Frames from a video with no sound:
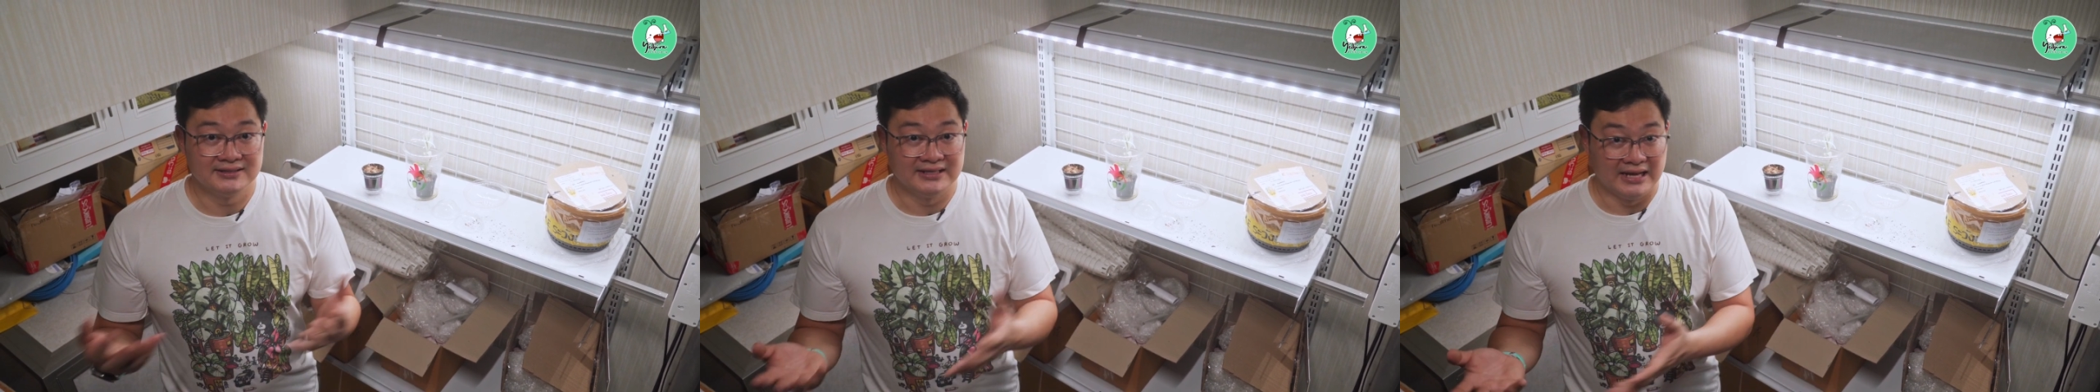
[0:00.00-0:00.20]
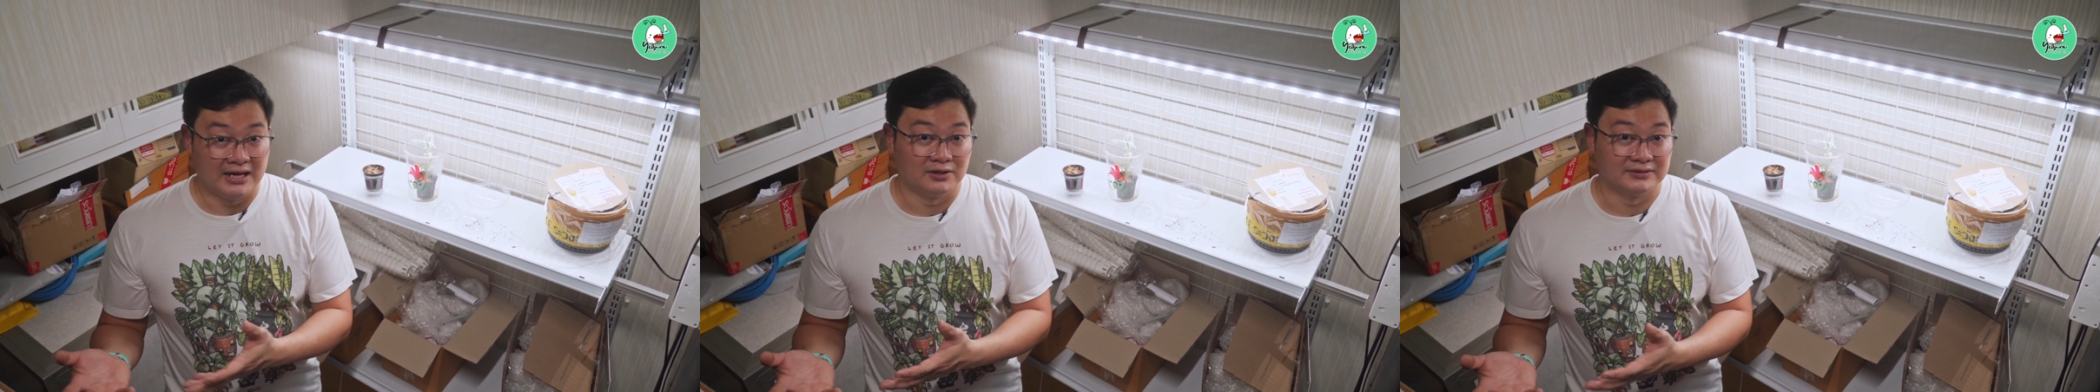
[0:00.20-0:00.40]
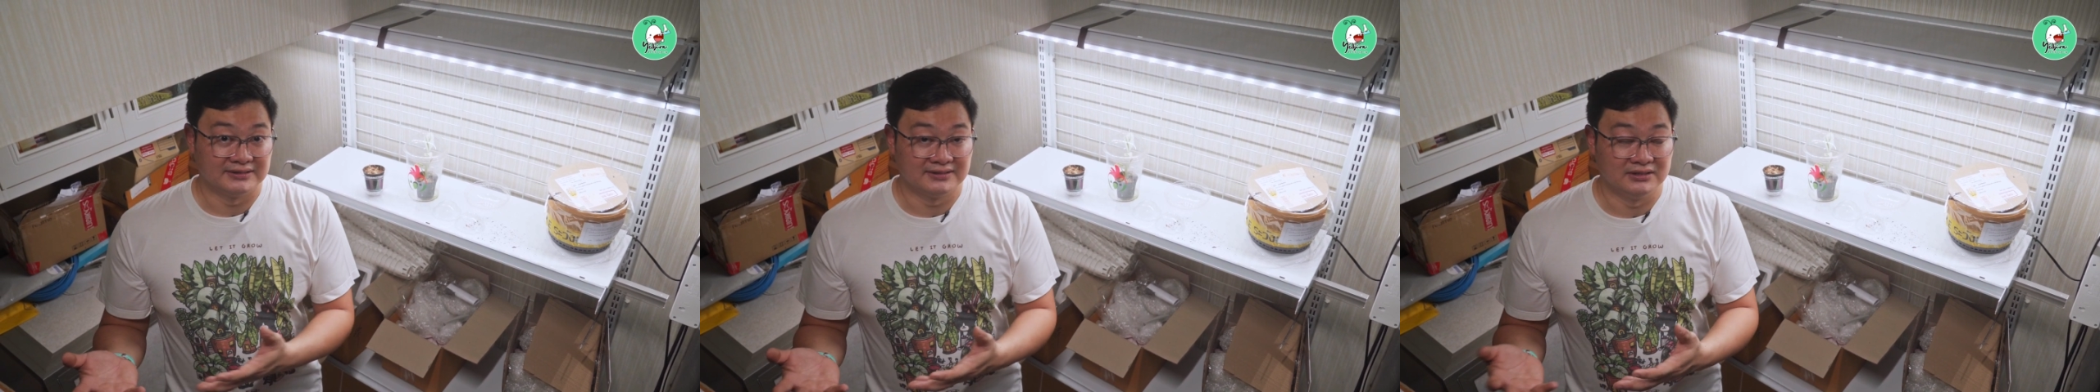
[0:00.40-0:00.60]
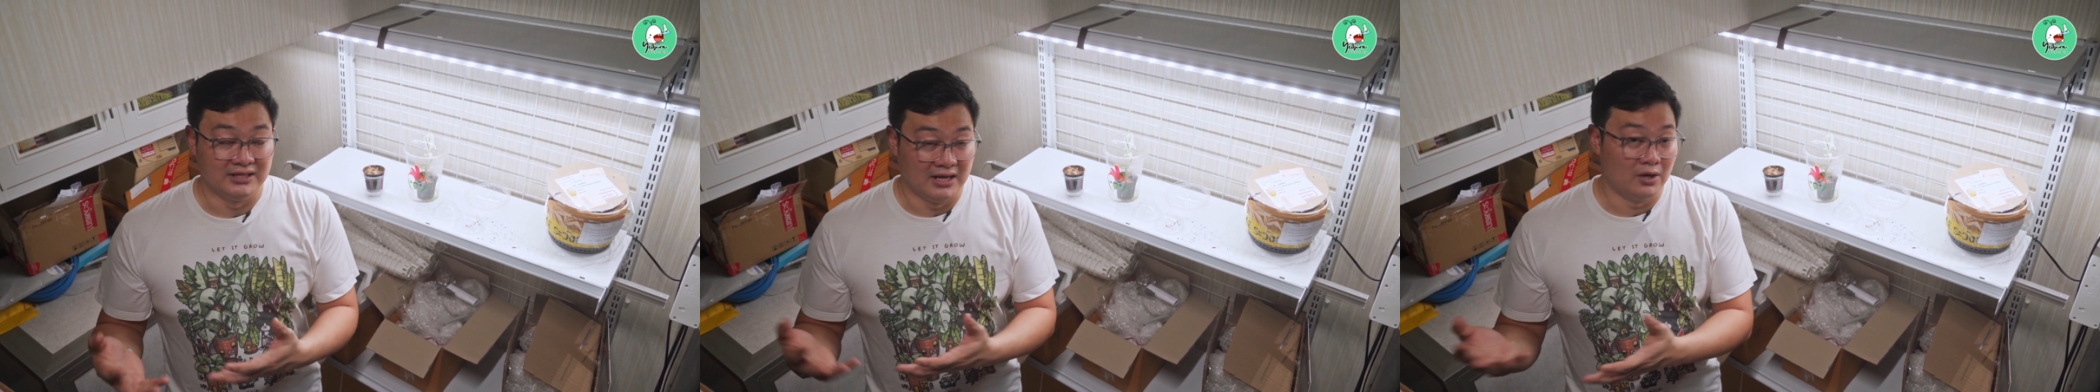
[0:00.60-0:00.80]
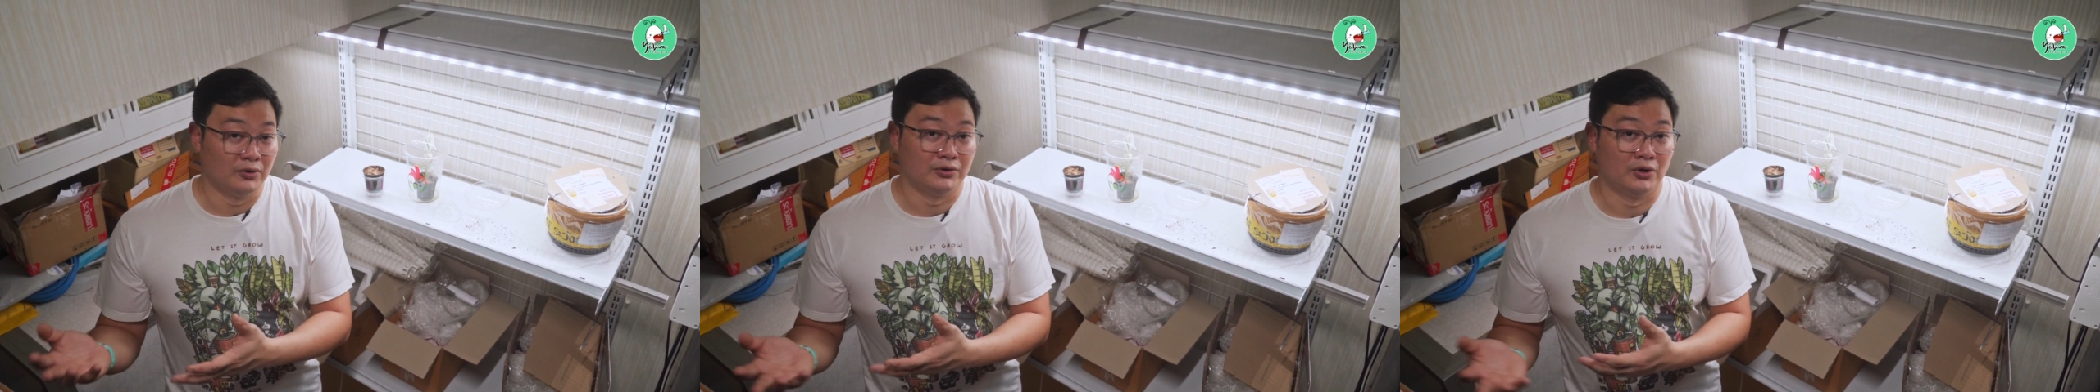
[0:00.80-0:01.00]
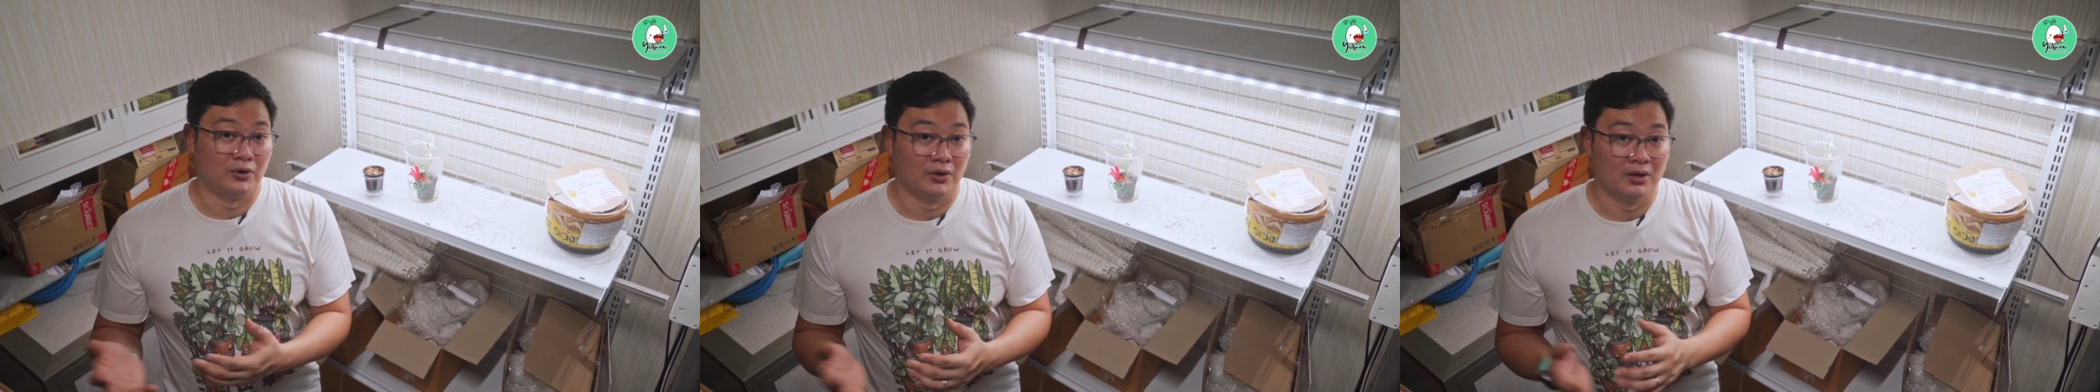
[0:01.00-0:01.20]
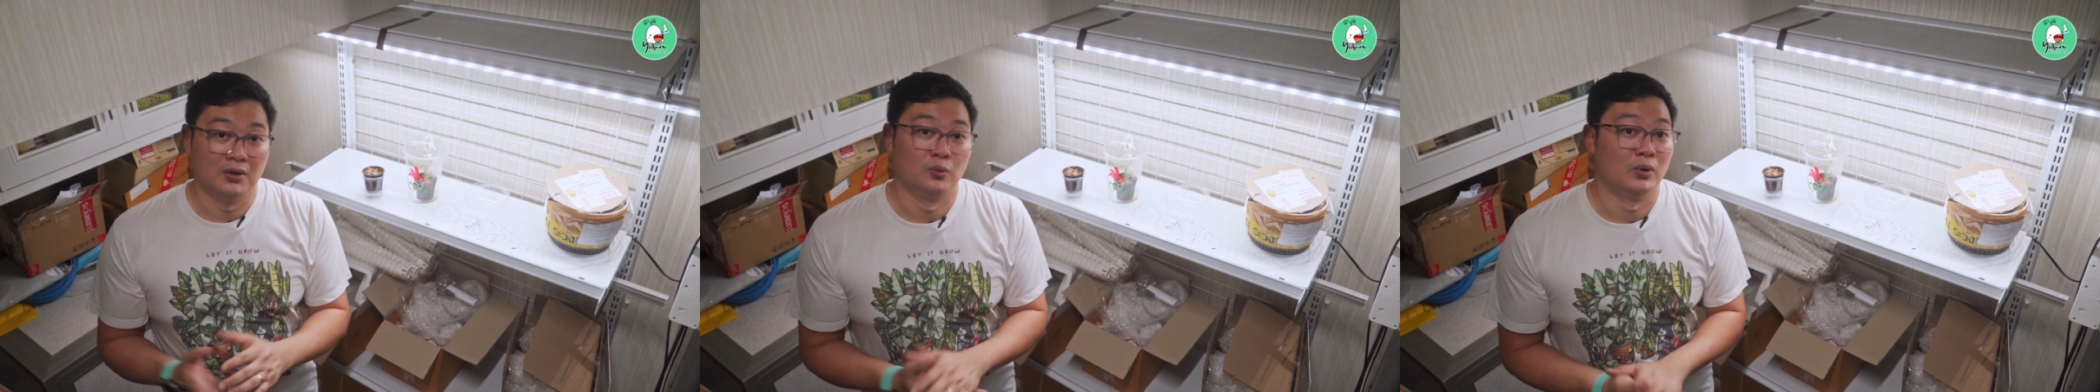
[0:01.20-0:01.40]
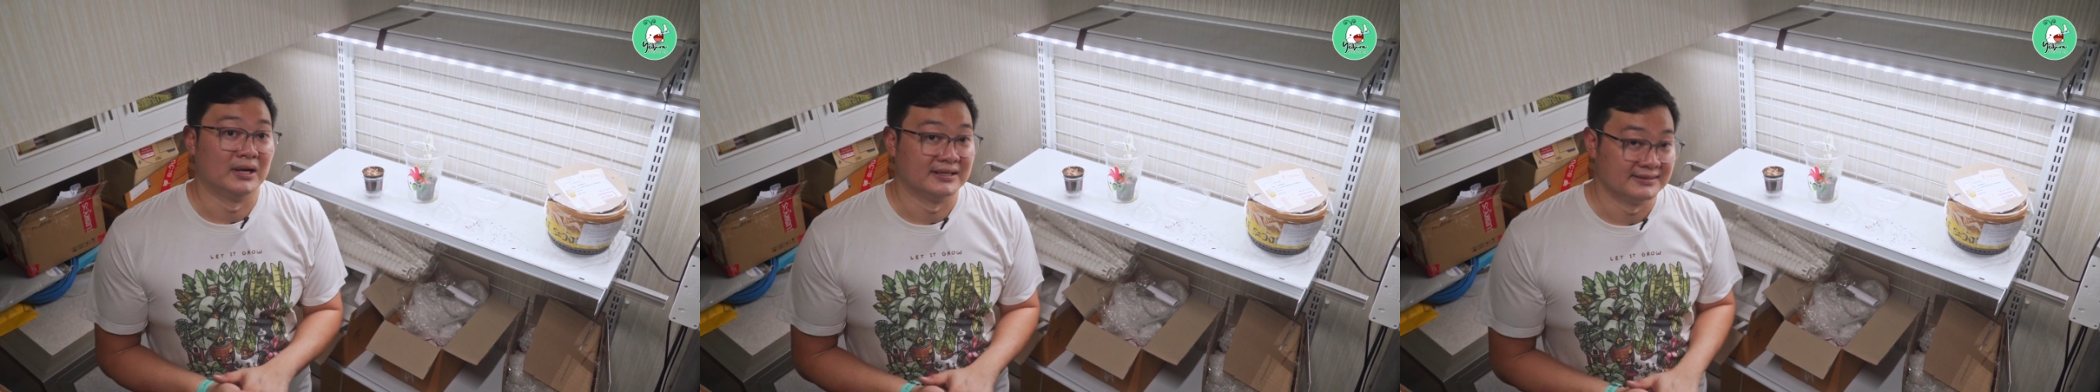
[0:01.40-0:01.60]
the outdoor
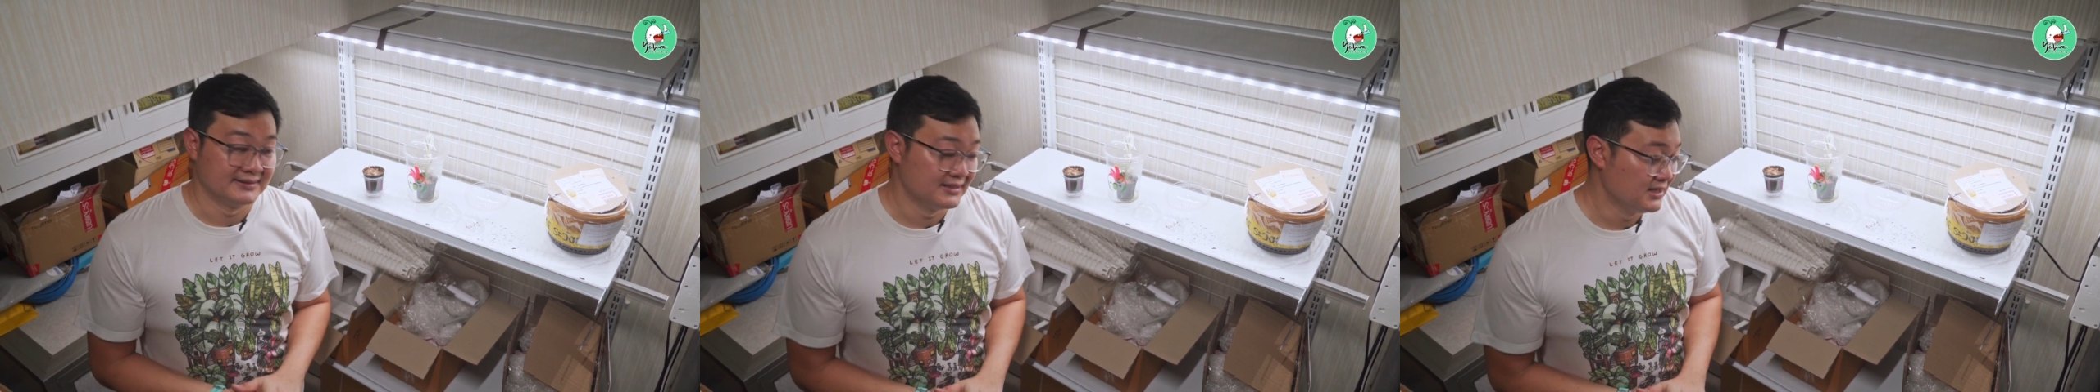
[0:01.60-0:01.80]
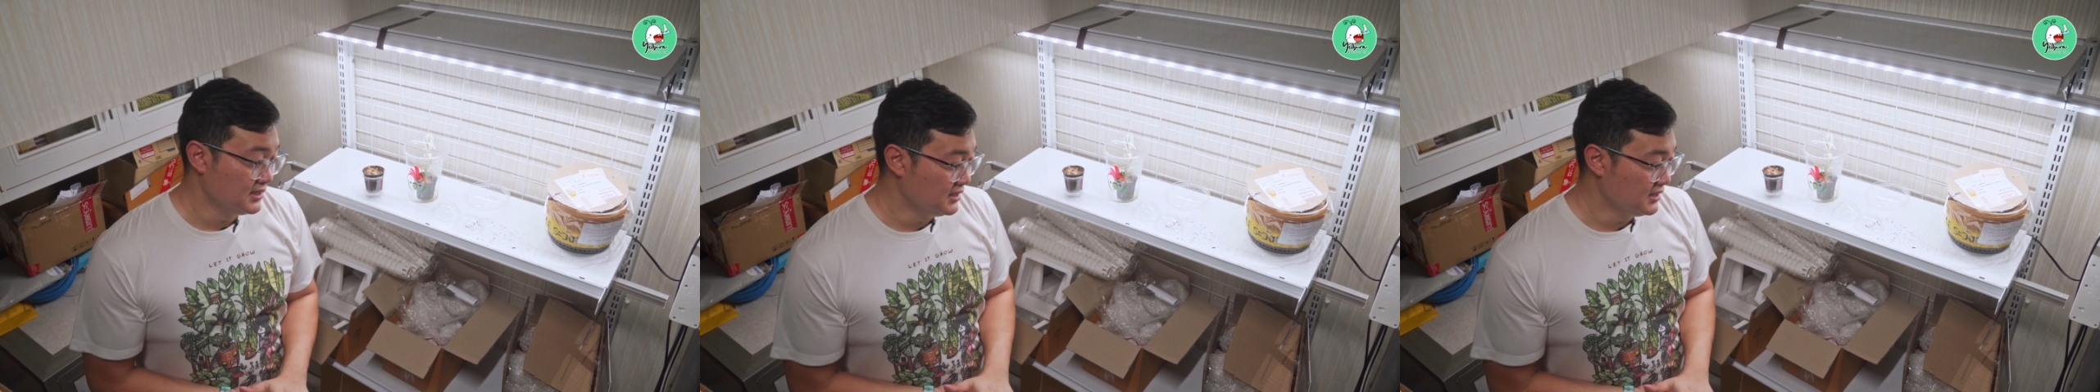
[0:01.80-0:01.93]
ones.